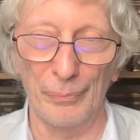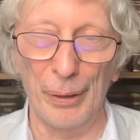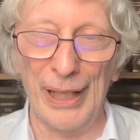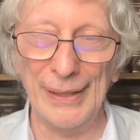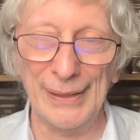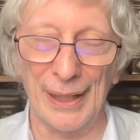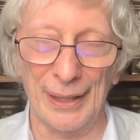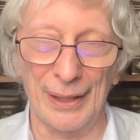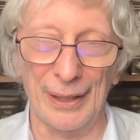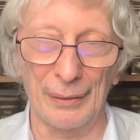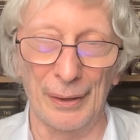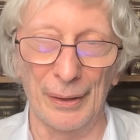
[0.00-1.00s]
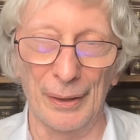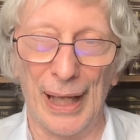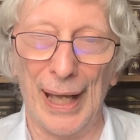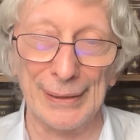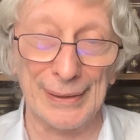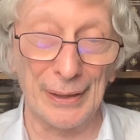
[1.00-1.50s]
basic uh,
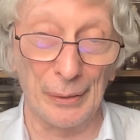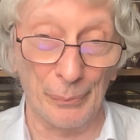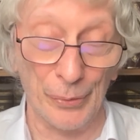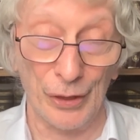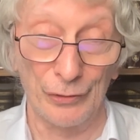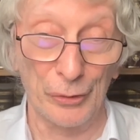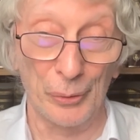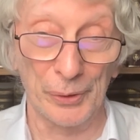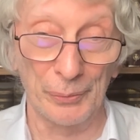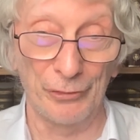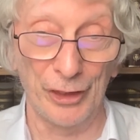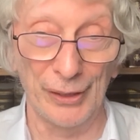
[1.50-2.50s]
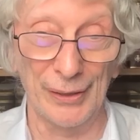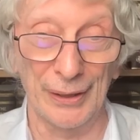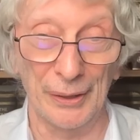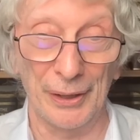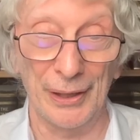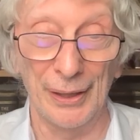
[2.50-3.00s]
axioms of quantum field
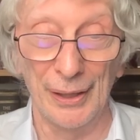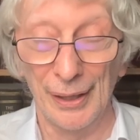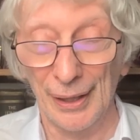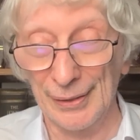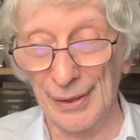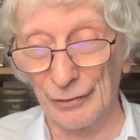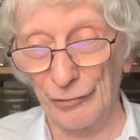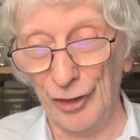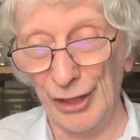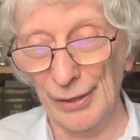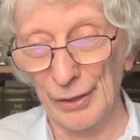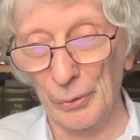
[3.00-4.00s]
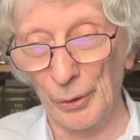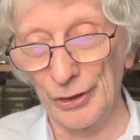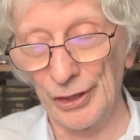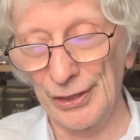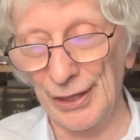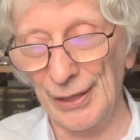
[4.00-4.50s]
theory is that field
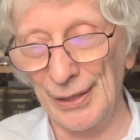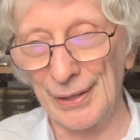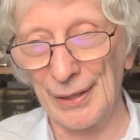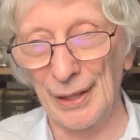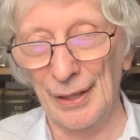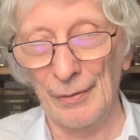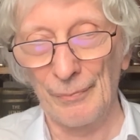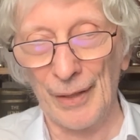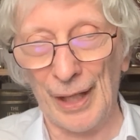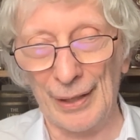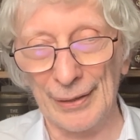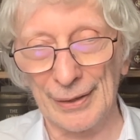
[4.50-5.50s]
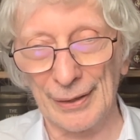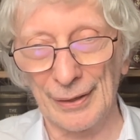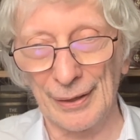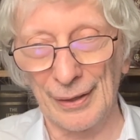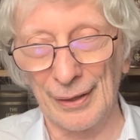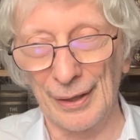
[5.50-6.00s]
quantities at
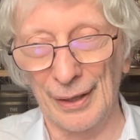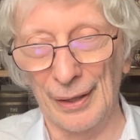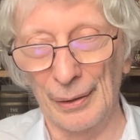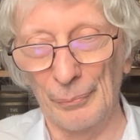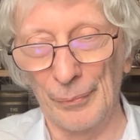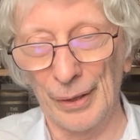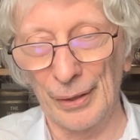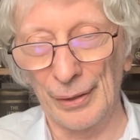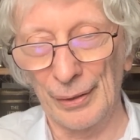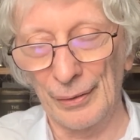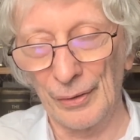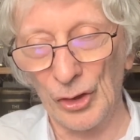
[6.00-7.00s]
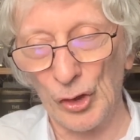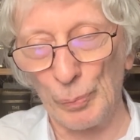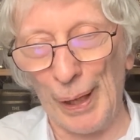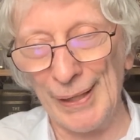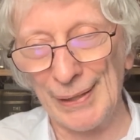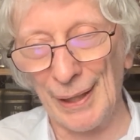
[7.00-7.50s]
um,
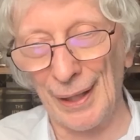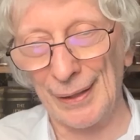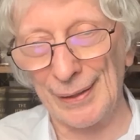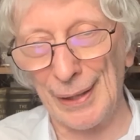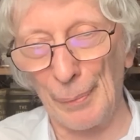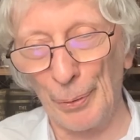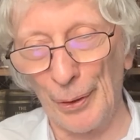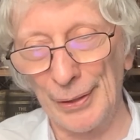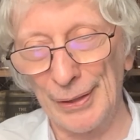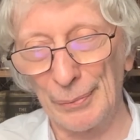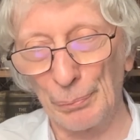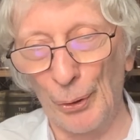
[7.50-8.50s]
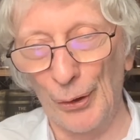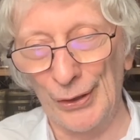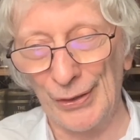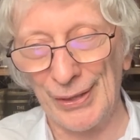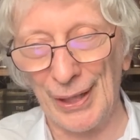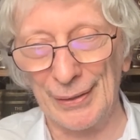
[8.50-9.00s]
space-like separated
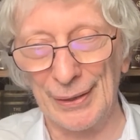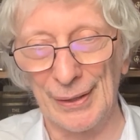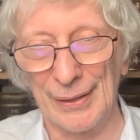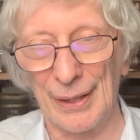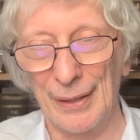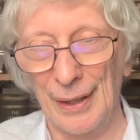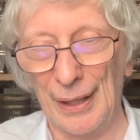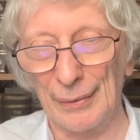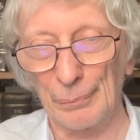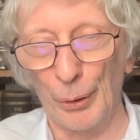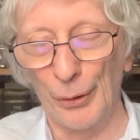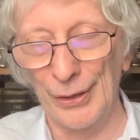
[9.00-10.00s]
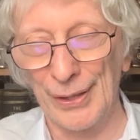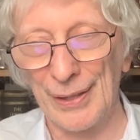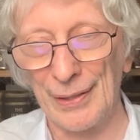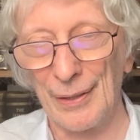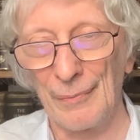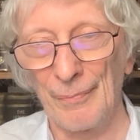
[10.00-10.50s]
points, that is, at
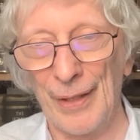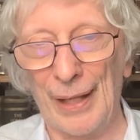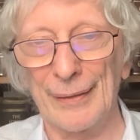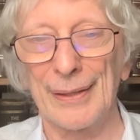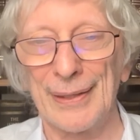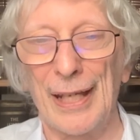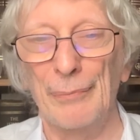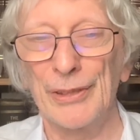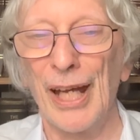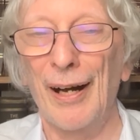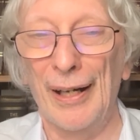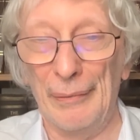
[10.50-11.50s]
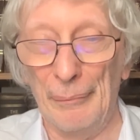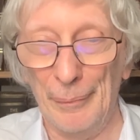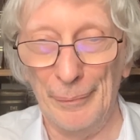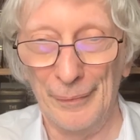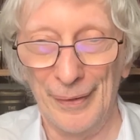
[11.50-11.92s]
points at the same time,